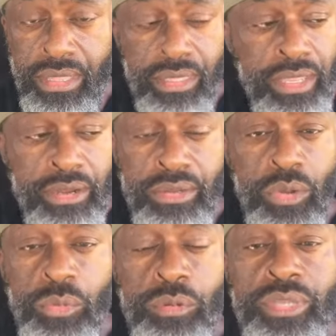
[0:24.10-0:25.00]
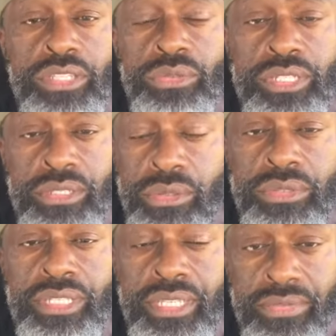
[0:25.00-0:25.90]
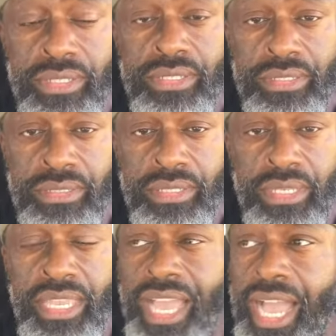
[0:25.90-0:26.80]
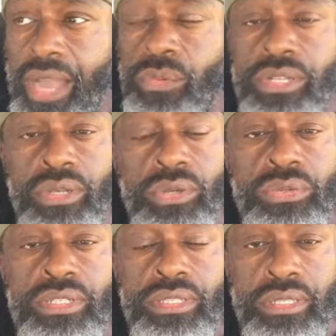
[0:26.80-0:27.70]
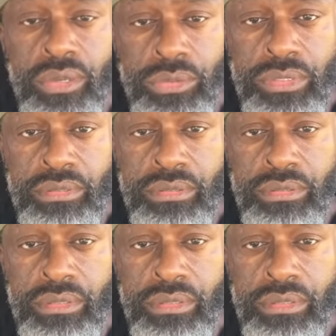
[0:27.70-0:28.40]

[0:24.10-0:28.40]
there are no more mysteries to who the diva is. I want to know who took the notes.